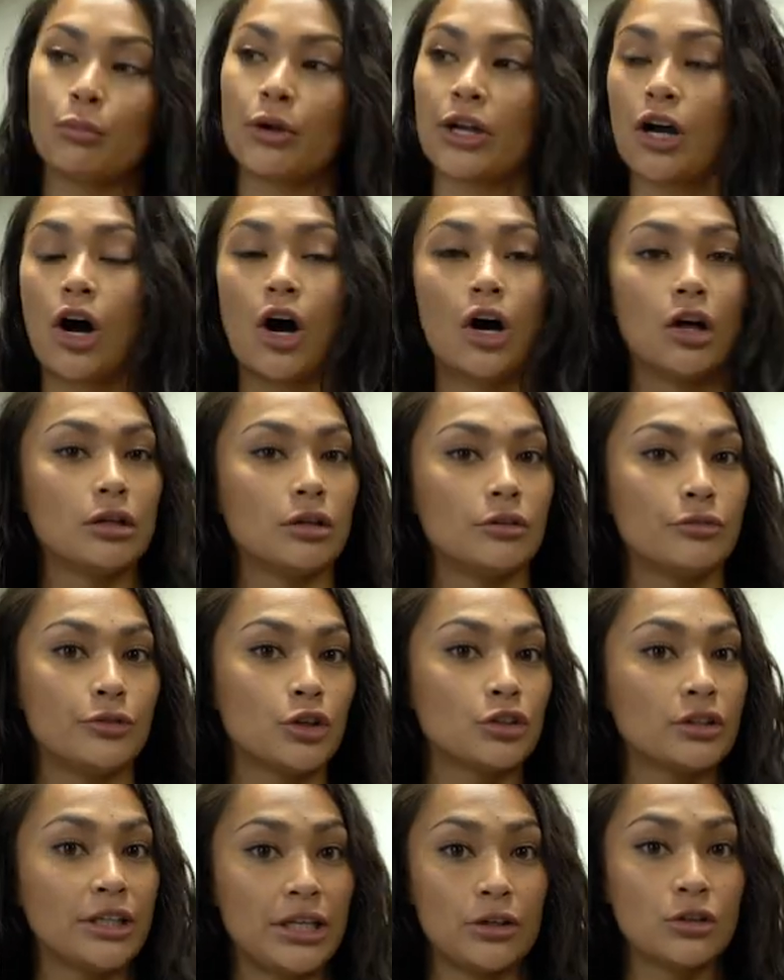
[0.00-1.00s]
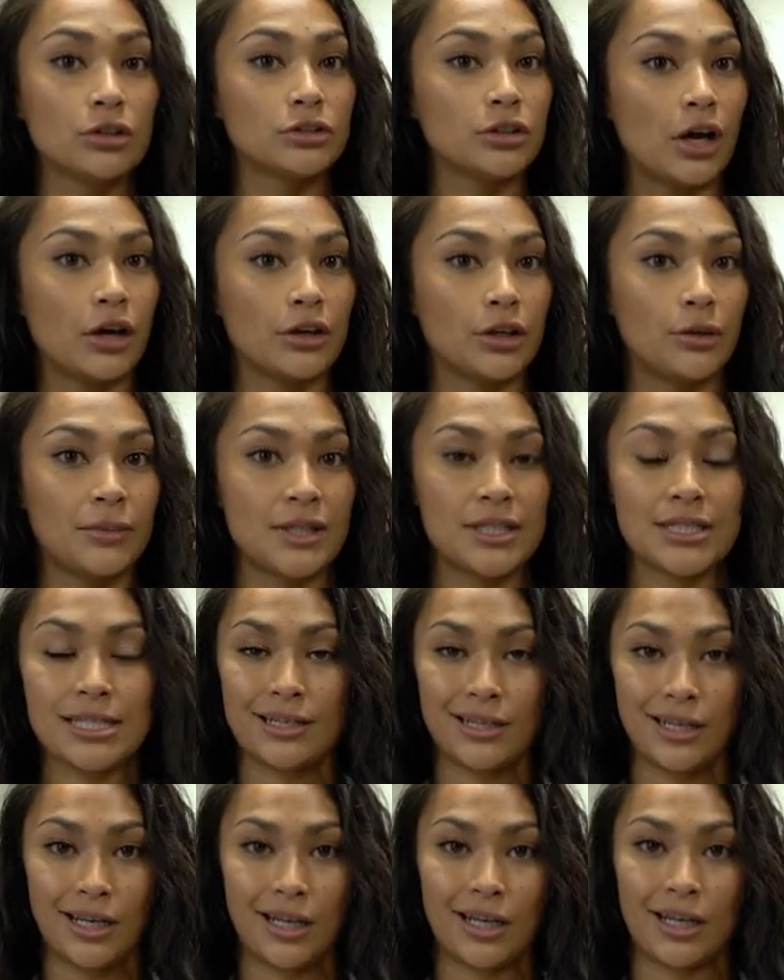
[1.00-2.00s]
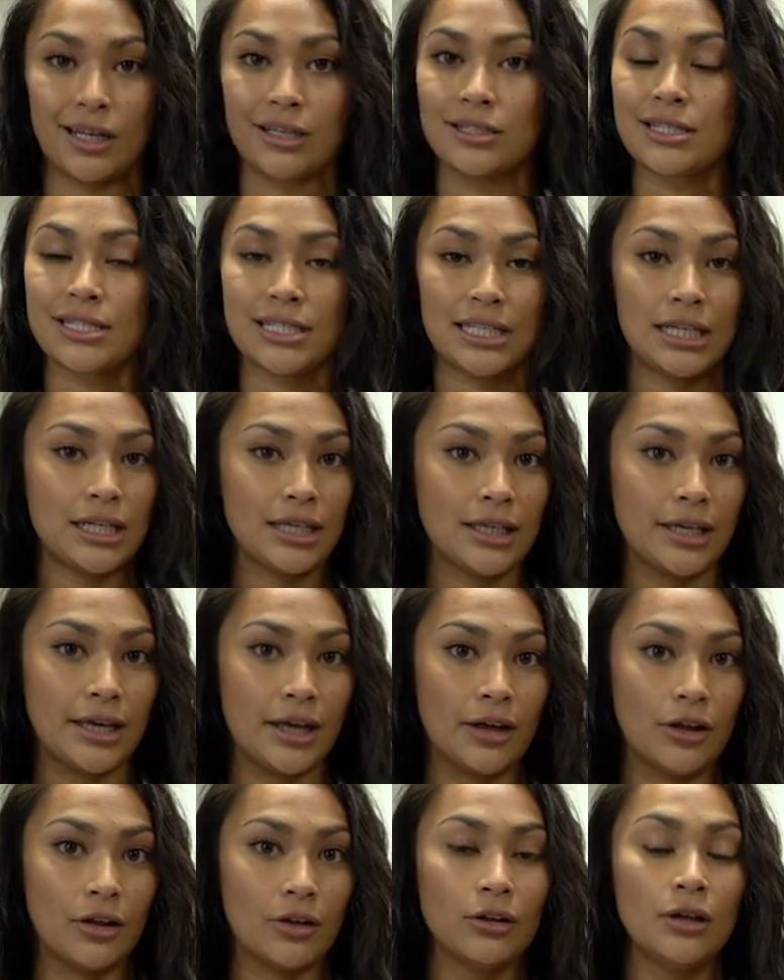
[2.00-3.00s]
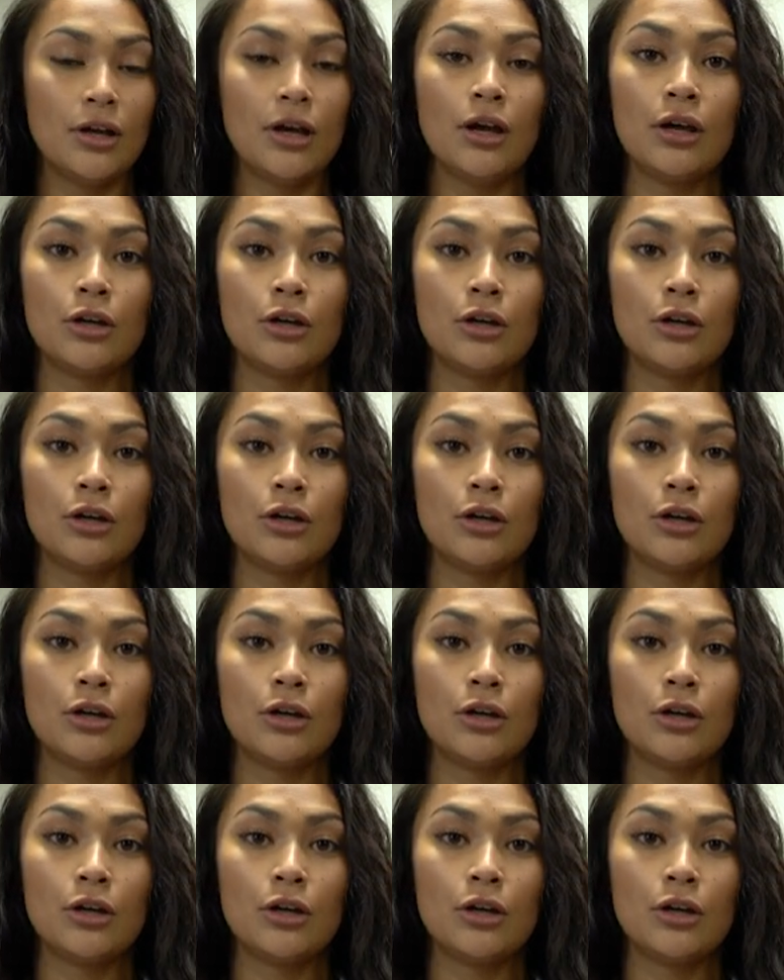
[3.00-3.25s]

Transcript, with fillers: Bring all of your legal documents needed, C D L,